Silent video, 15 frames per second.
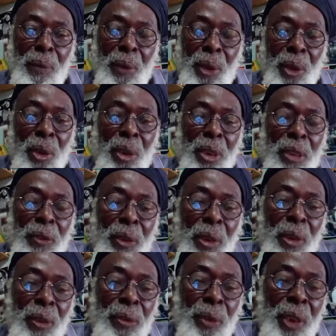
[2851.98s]
You're going to leave your
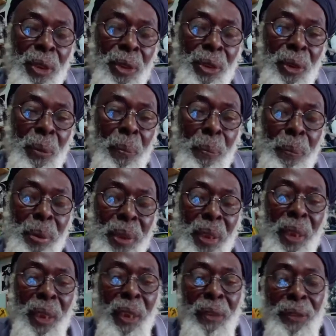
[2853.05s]
loved one to some
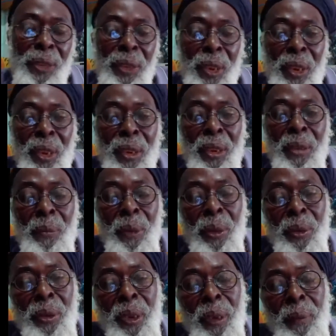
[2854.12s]
pagan if you say anything
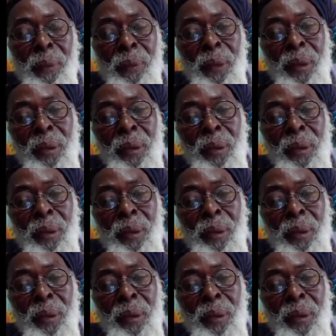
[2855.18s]
about them.